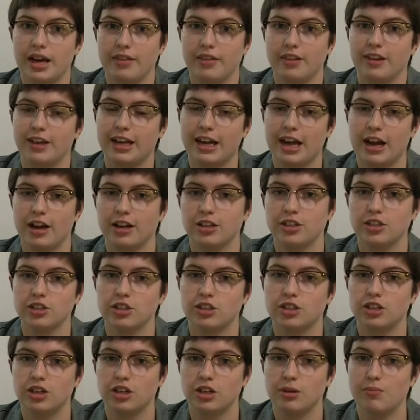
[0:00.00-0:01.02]
and the
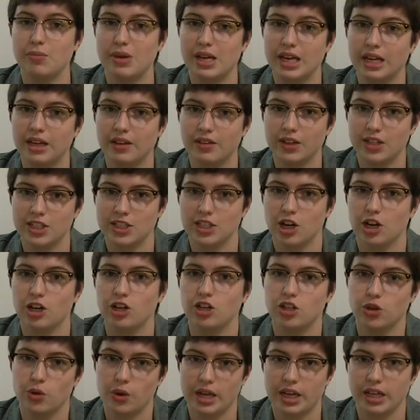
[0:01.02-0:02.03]
characters could immediately
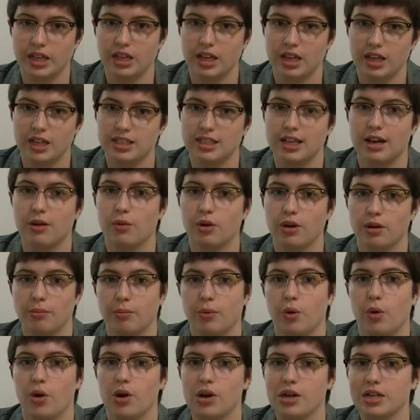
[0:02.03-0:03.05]
start doing things that were
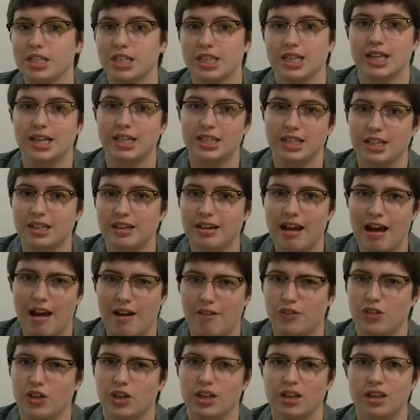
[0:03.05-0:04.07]
important, and you didn't
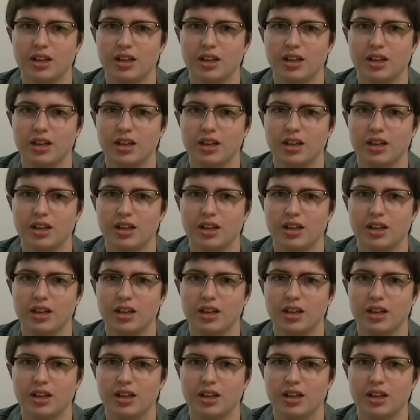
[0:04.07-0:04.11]
have